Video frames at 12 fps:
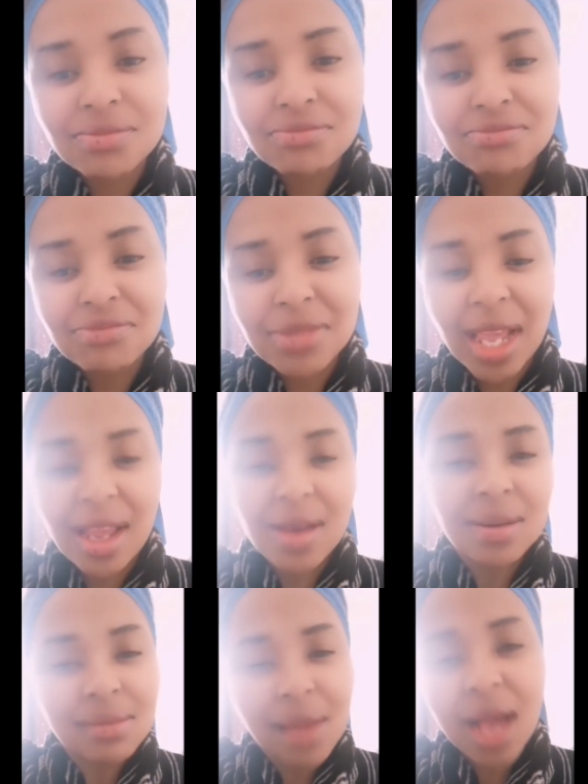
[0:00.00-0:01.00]
like,
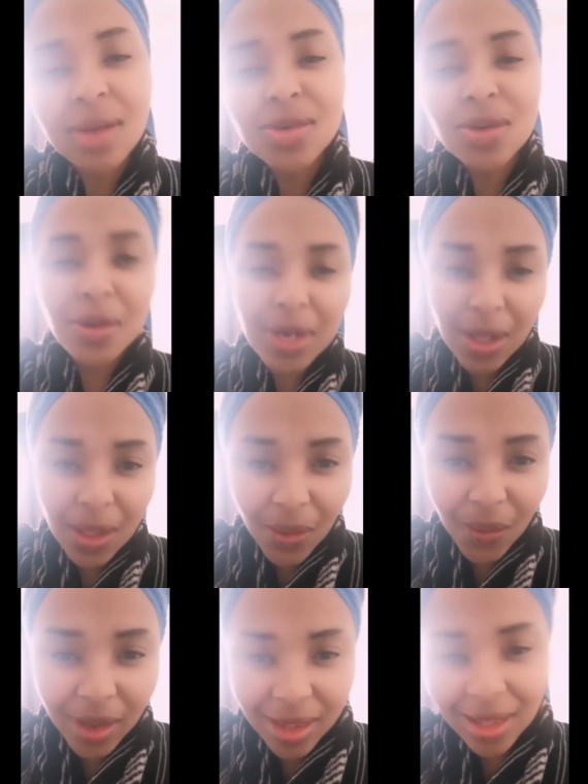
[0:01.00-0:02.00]
how do I want to look?
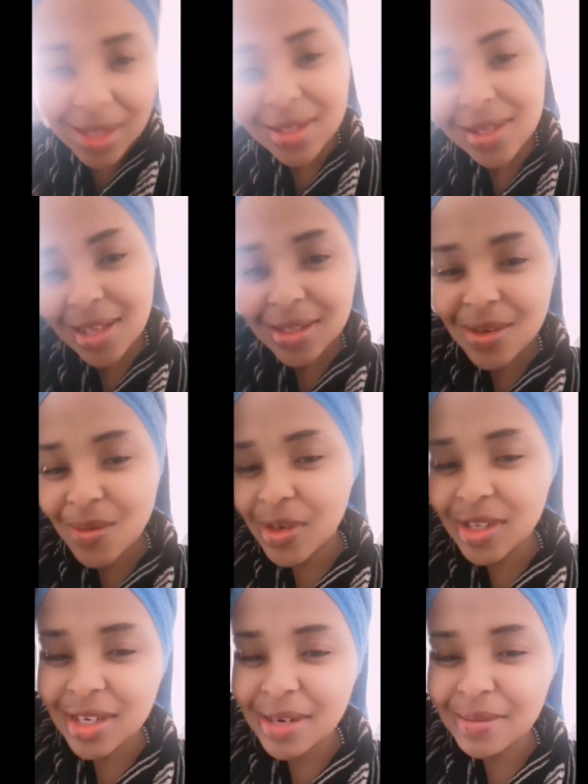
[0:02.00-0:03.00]
That's that's the question I
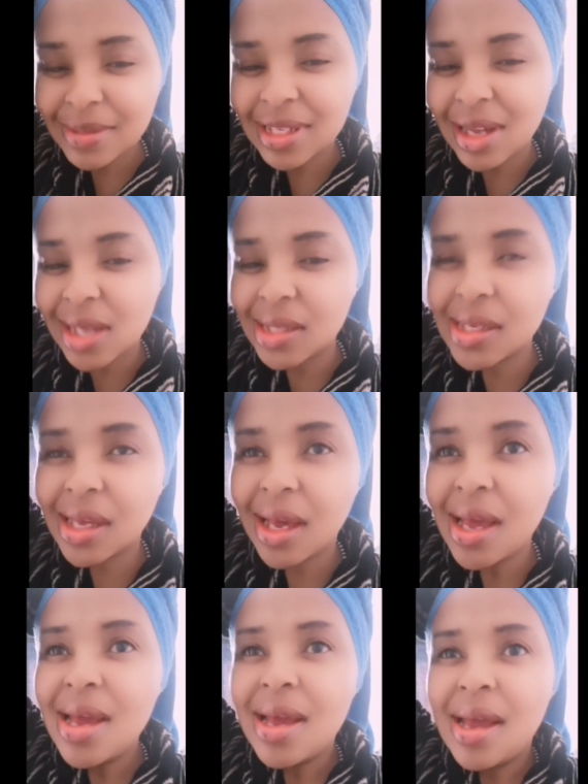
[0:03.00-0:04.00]
must ask.
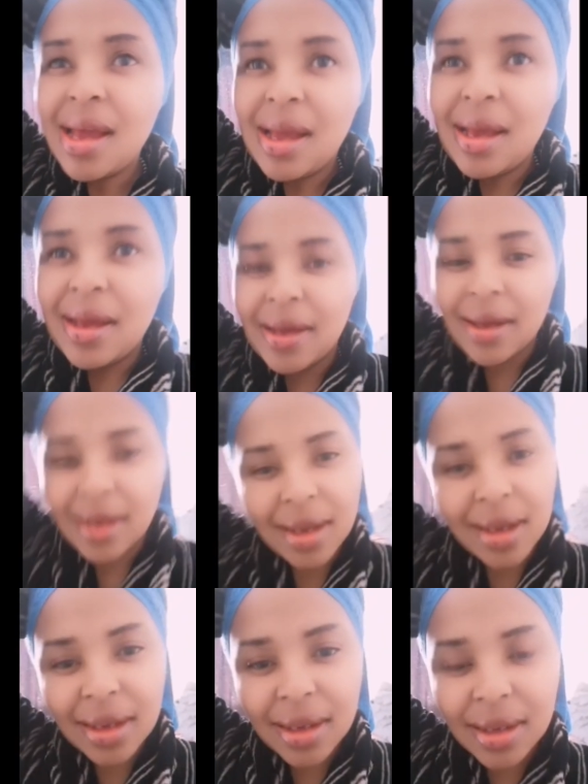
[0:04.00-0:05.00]
Uh,